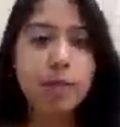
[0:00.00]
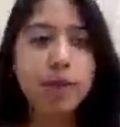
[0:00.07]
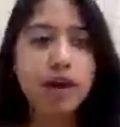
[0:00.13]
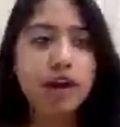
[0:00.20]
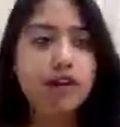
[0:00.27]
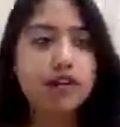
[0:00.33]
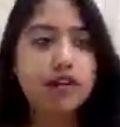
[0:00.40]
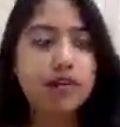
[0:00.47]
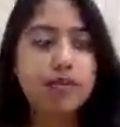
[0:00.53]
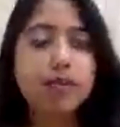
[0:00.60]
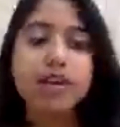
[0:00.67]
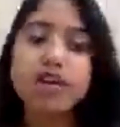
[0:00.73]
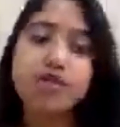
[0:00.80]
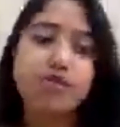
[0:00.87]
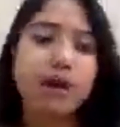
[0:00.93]
But
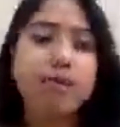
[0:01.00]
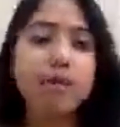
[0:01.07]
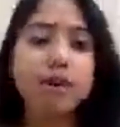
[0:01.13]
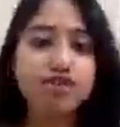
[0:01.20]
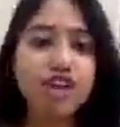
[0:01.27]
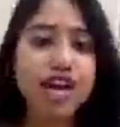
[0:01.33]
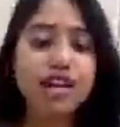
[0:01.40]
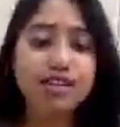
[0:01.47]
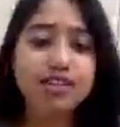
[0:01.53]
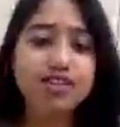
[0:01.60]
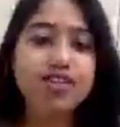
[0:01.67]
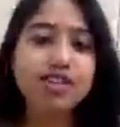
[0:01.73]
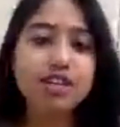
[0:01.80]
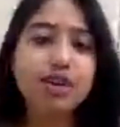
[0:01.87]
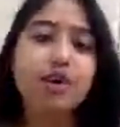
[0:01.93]
because my book
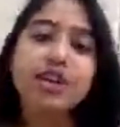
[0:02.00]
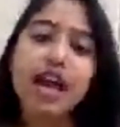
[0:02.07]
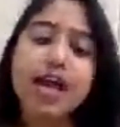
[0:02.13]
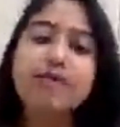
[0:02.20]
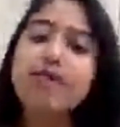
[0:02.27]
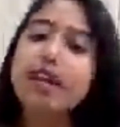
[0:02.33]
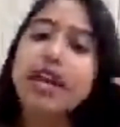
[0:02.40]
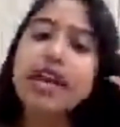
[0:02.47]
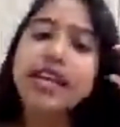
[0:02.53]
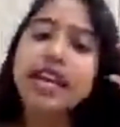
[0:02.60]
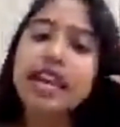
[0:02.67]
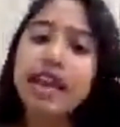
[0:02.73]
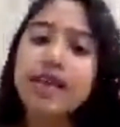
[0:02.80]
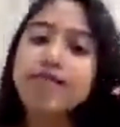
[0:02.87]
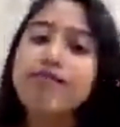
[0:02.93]
challenges stereotypes, and I
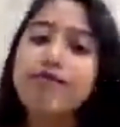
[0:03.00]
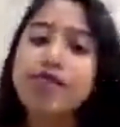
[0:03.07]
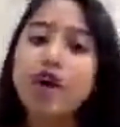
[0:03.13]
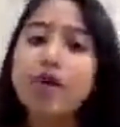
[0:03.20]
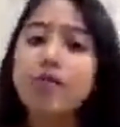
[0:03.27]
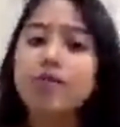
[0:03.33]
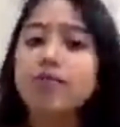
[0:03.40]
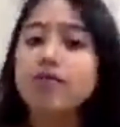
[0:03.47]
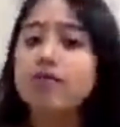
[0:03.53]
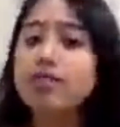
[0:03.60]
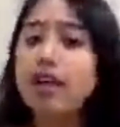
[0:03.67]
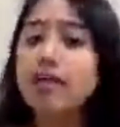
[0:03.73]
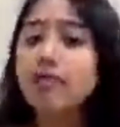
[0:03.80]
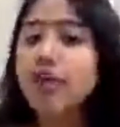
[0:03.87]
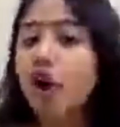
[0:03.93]
came from
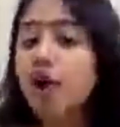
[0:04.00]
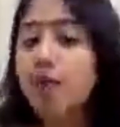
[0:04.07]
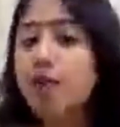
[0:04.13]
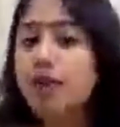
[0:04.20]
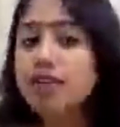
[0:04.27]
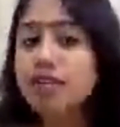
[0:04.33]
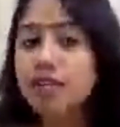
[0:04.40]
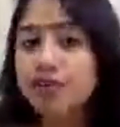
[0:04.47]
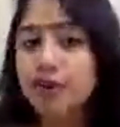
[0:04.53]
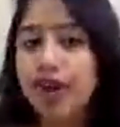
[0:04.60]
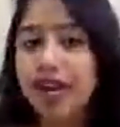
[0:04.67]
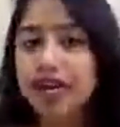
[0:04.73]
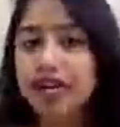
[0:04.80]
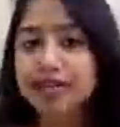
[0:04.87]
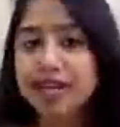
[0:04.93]
some thought process
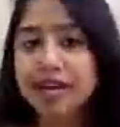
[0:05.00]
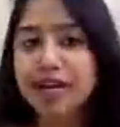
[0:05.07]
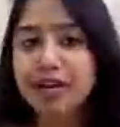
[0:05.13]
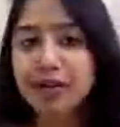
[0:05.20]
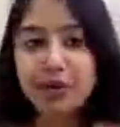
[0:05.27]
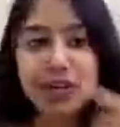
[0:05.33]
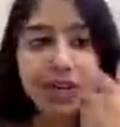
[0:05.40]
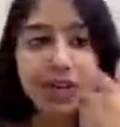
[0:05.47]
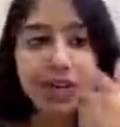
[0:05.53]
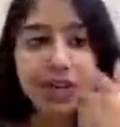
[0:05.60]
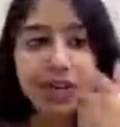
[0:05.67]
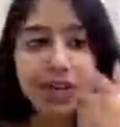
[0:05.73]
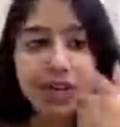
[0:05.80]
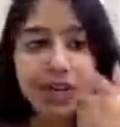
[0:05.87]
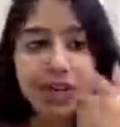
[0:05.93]
while I decided to keep
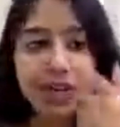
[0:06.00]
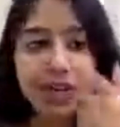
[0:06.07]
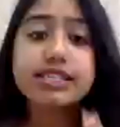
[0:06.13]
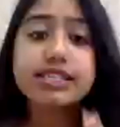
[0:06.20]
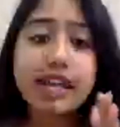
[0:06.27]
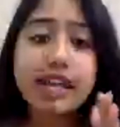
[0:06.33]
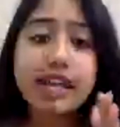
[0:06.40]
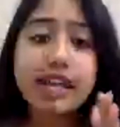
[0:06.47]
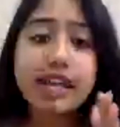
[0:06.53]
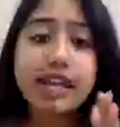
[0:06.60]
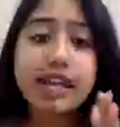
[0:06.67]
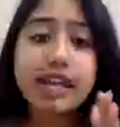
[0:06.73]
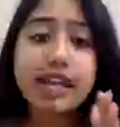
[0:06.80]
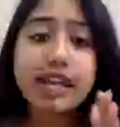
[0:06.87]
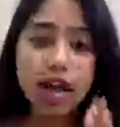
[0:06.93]
it.
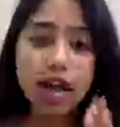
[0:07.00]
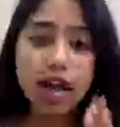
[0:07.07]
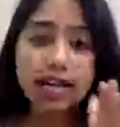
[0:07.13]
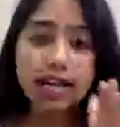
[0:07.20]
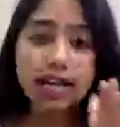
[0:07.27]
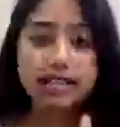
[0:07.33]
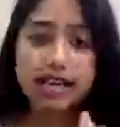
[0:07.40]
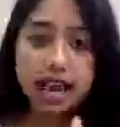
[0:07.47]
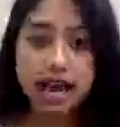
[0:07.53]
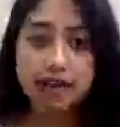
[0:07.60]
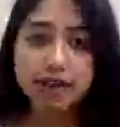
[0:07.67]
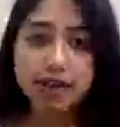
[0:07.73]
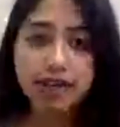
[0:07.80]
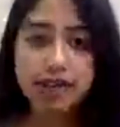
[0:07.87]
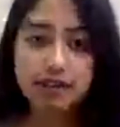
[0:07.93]
I still
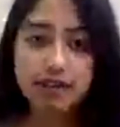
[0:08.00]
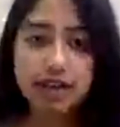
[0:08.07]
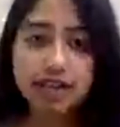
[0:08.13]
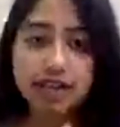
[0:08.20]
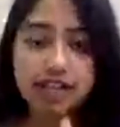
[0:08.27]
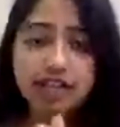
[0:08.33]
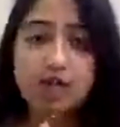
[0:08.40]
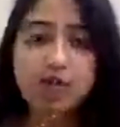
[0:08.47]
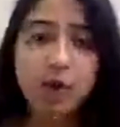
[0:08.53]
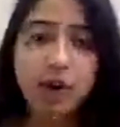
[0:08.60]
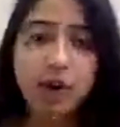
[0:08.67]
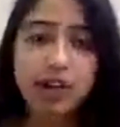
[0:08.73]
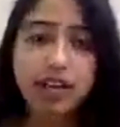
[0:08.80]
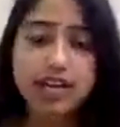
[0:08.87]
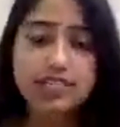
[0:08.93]
have it like in
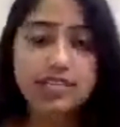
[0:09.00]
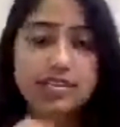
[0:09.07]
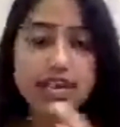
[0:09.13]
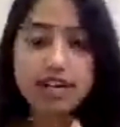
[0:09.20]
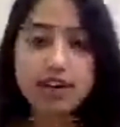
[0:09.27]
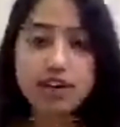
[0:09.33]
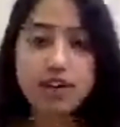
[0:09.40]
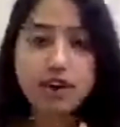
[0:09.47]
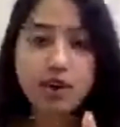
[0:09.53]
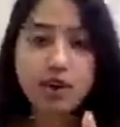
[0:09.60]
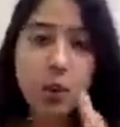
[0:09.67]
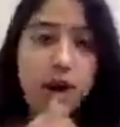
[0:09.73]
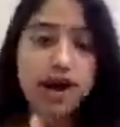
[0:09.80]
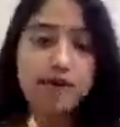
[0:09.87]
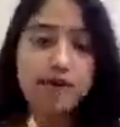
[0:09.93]
small case, and I did not go
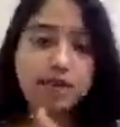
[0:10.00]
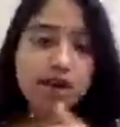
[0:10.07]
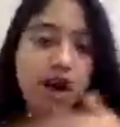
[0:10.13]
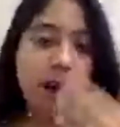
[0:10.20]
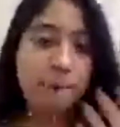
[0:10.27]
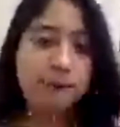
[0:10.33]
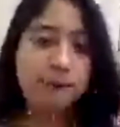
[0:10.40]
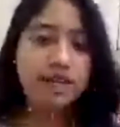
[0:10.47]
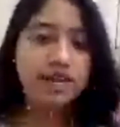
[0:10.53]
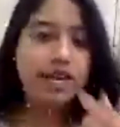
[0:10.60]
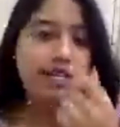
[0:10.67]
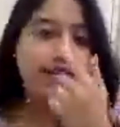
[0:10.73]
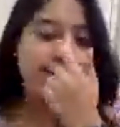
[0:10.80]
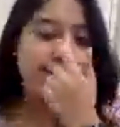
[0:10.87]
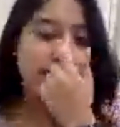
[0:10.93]
ahead with the uppercase.